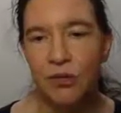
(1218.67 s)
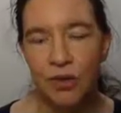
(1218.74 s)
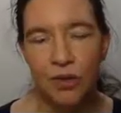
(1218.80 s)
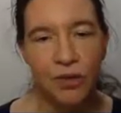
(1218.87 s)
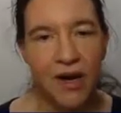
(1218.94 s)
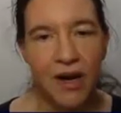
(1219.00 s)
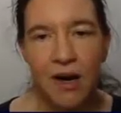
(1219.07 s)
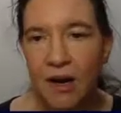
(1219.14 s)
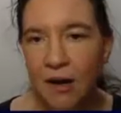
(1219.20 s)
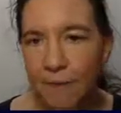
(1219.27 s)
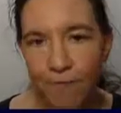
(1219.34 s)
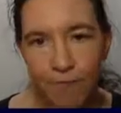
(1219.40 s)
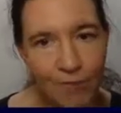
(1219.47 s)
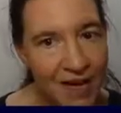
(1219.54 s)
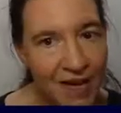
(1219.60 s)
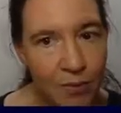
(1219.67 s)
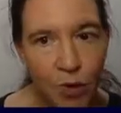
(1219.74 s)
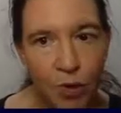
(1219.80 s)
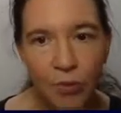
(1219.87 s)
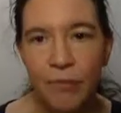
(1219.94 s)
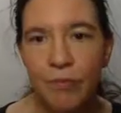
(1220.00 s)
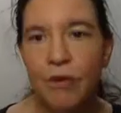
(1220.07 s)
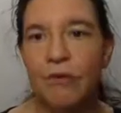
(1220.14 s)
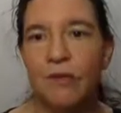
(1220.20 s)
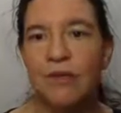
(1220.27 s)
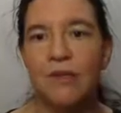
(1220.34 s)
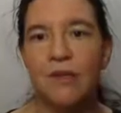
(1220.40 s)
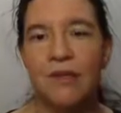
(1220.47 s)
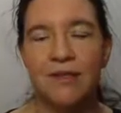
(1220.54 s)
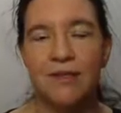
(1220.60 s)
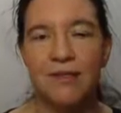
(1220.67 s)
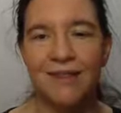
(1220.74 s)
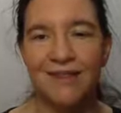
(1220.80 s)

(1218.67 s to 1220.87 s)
So there are many more proposals.